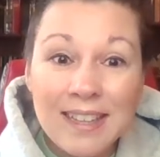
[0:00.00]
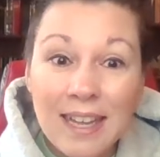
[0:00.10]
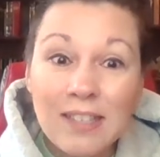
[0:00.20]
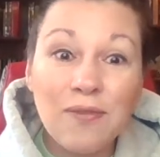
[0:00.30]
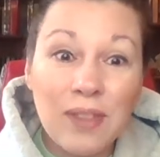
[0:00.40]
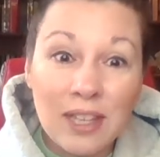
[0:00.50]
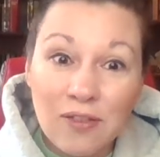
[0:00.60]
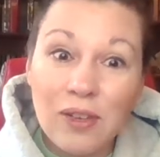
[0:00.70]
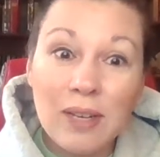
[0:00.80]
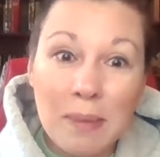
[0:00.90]

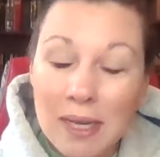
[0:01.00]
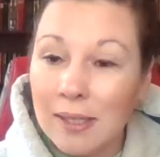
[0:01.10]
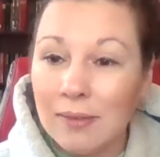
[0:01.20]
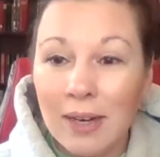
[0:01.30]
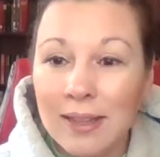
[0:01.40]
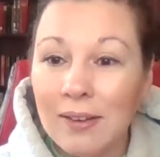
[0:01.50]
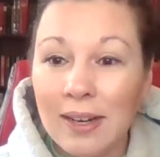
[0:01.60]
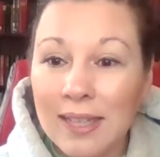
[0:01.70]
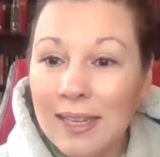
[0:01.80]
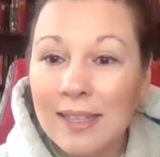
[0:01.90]
that's free medicine right there,
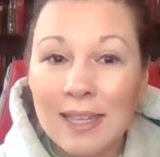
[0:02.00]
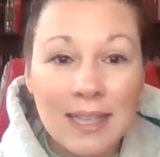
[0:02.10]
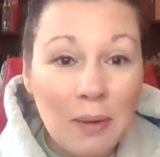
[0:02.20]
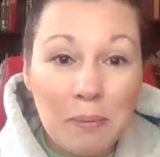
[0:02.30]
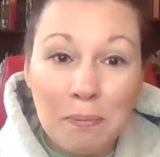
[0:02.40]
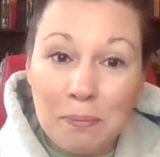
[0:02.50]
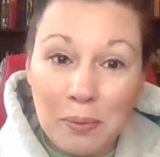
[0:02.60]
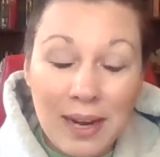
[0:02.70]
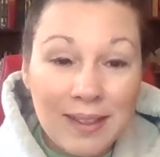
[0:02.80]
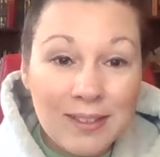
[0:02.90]
right? That is like, that will
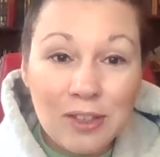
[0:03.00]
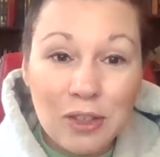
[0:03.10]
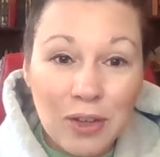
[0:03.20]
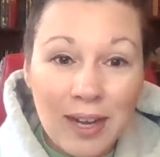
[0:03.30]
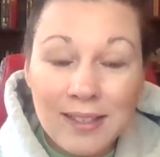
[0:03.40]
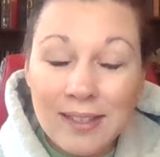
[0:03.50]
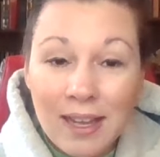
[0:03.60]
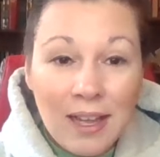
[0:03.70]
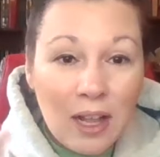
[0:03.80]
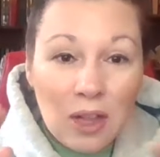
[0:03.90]
break the stress,
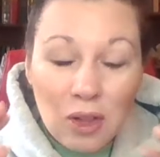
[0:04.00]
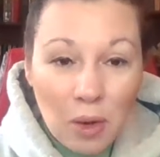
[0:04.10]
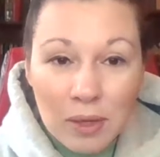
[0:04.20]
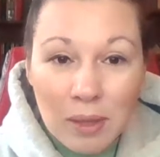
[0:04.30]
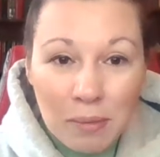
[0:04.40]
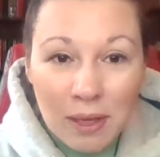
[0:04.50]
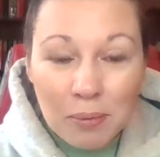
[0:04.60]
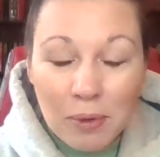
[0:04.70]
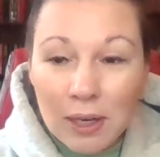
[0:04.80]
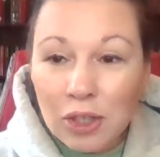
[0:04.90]
lower the
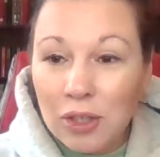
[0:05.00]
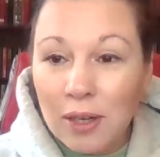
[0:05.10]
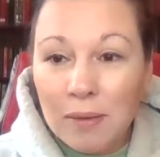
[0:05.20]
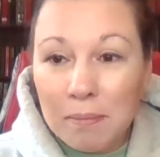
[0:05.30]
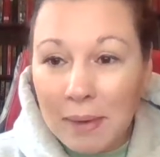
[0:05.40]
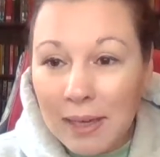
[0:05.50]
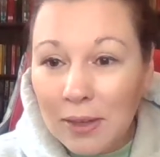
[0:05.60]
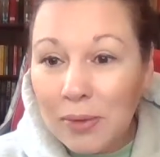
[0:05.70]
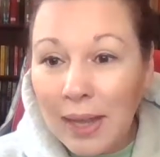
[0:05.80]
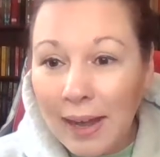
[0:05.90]
blood pressure, make
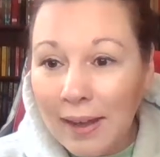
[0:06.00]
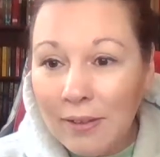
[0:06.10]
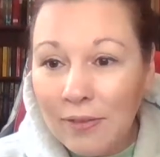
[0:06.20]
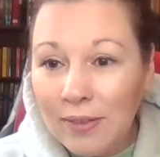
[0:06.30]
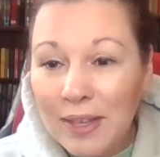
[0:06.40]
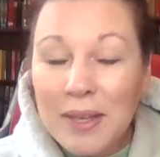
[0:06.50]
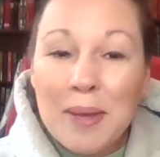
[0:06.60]
you laugh.